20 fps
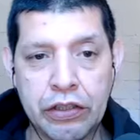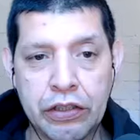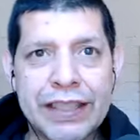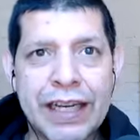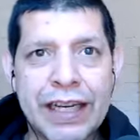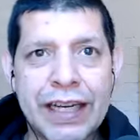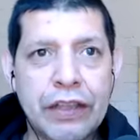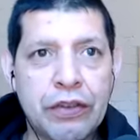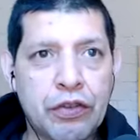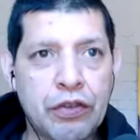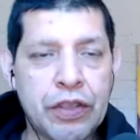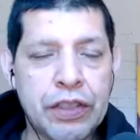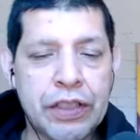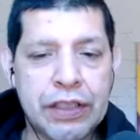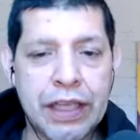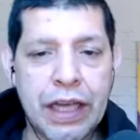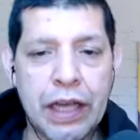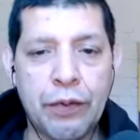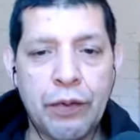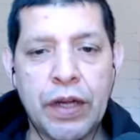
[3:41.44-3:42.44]
trying to
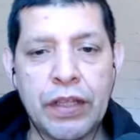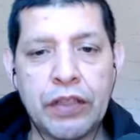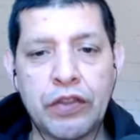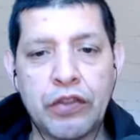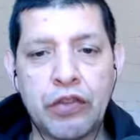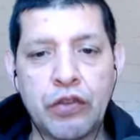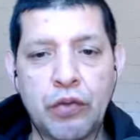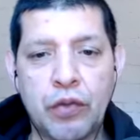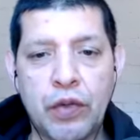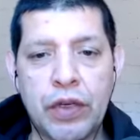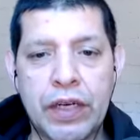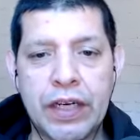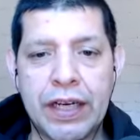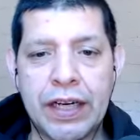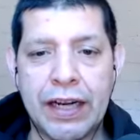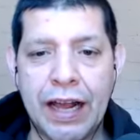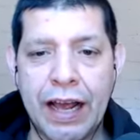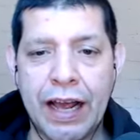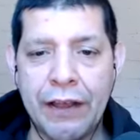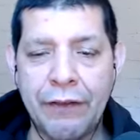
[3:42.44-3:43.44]
decide what to do with her
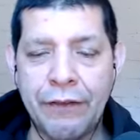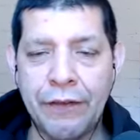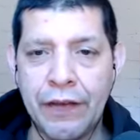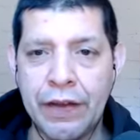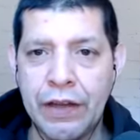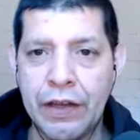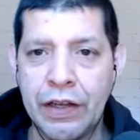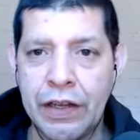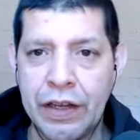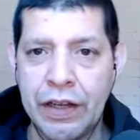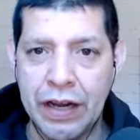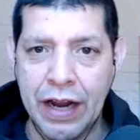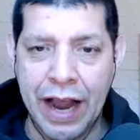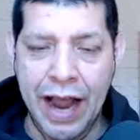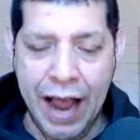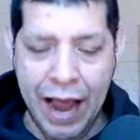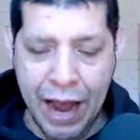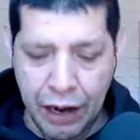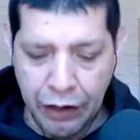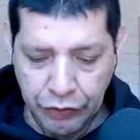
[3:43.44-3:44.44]
life,
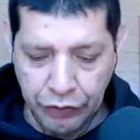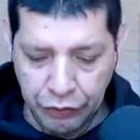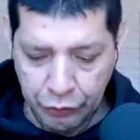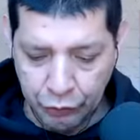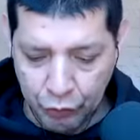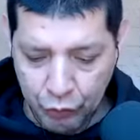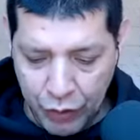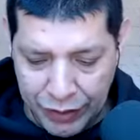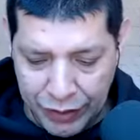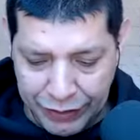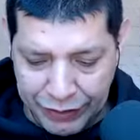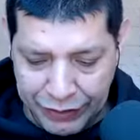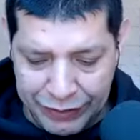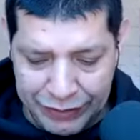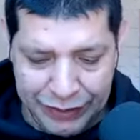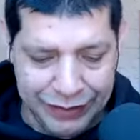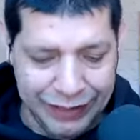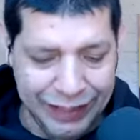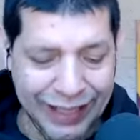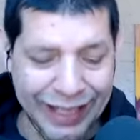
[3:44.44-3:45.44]
how what
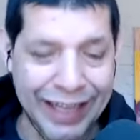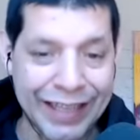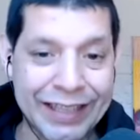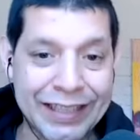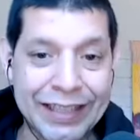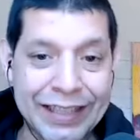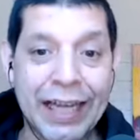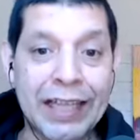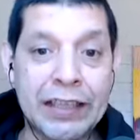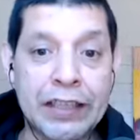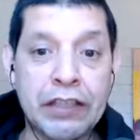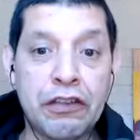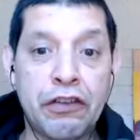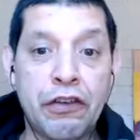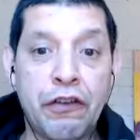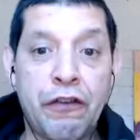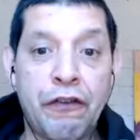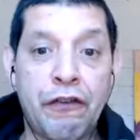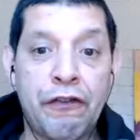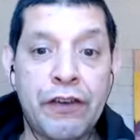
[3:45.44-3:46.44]
is it that attracted
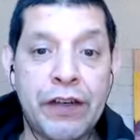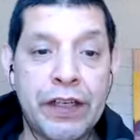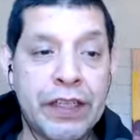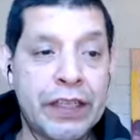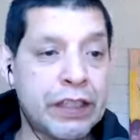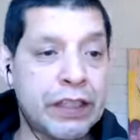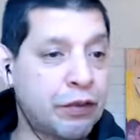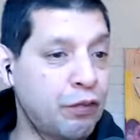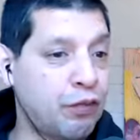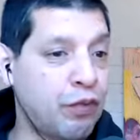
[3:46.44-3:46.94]
you first?